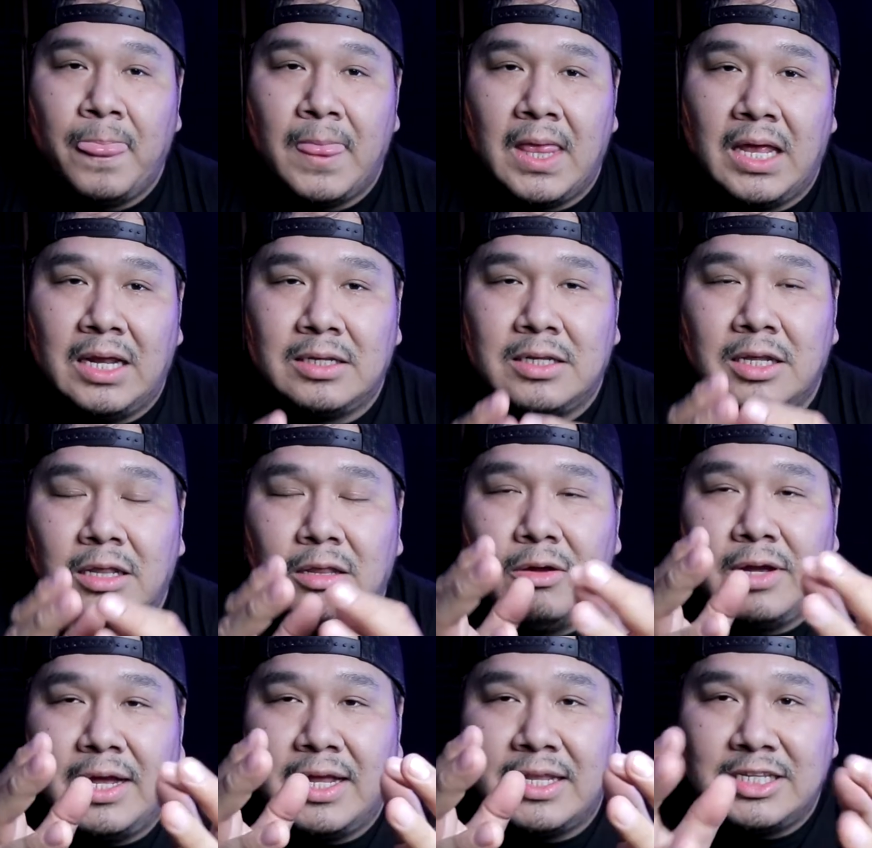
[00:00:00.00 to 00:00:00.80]
and to
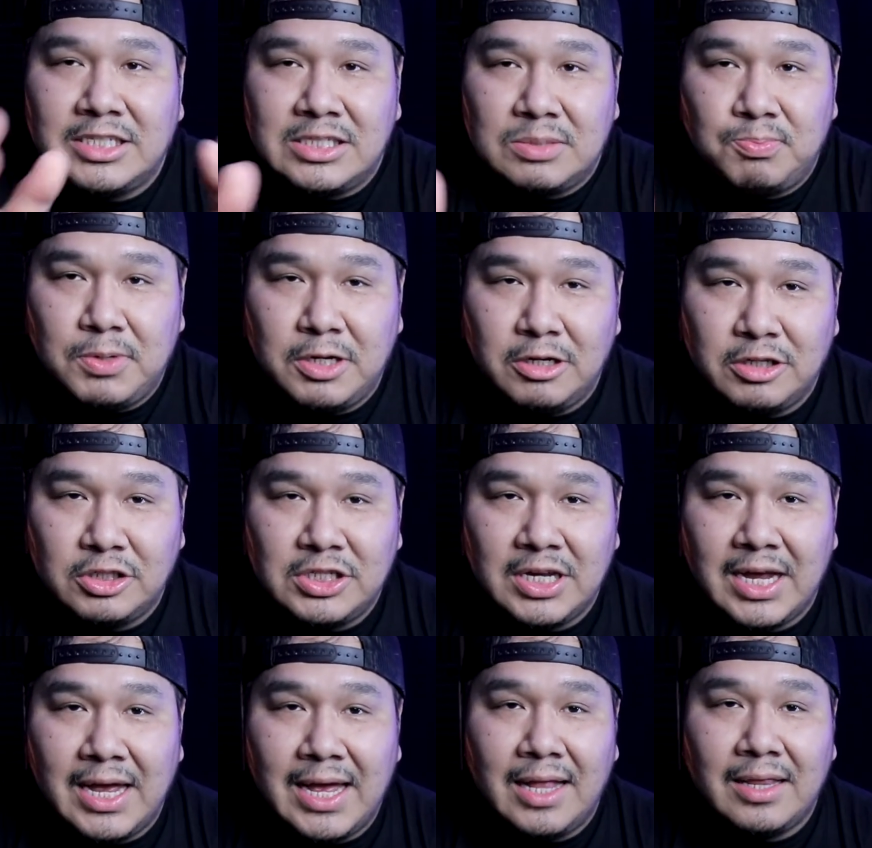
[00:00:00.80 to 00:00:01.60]
look at the
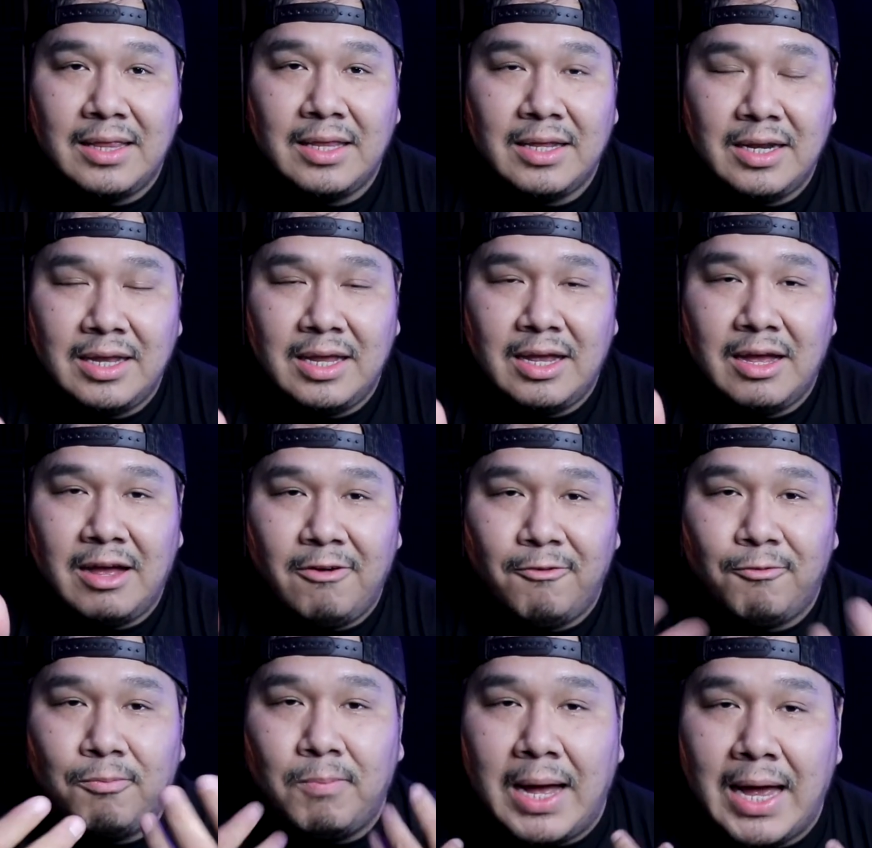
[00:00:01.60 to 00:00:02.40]
spirituality
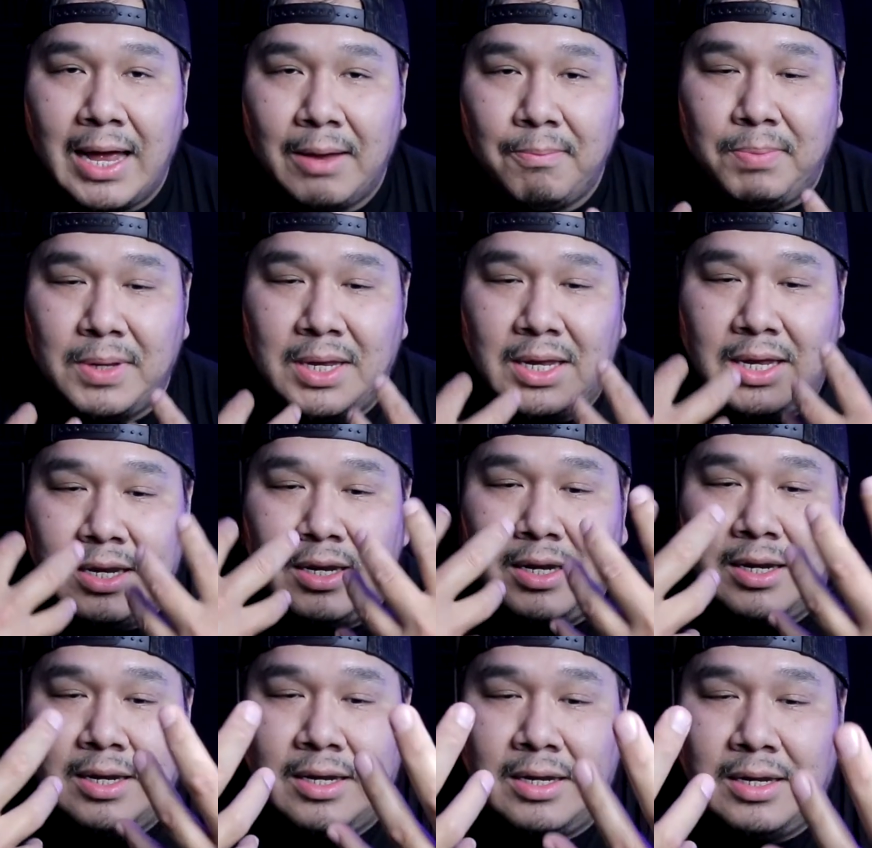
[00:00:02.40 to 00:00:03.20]
of my being
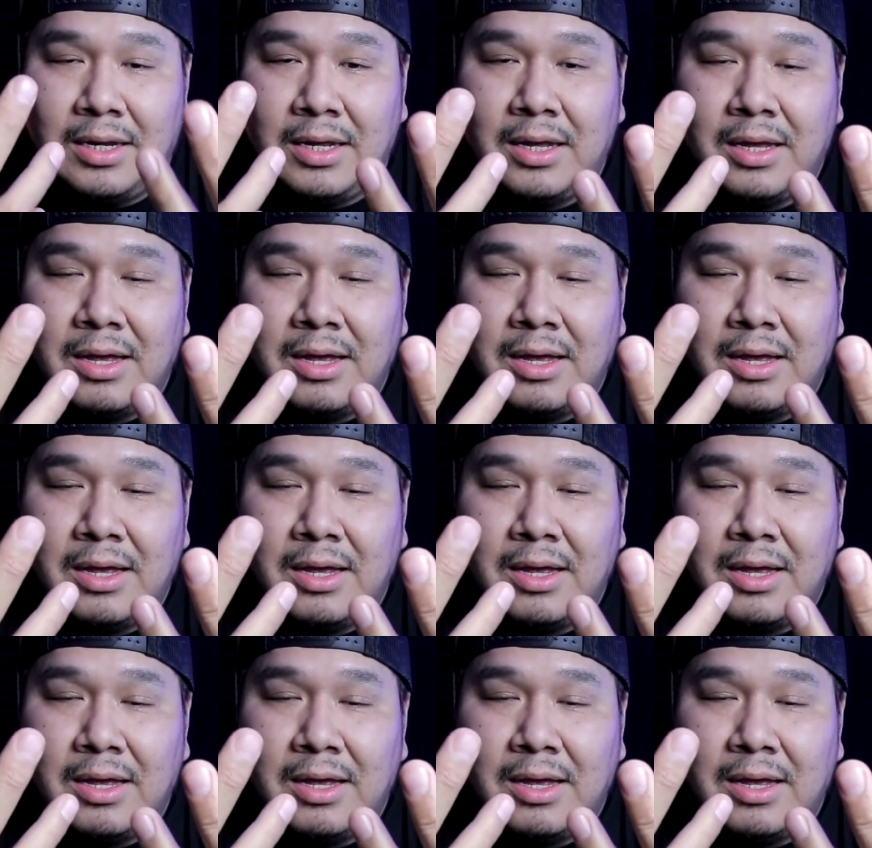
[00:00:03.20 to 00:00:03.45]
and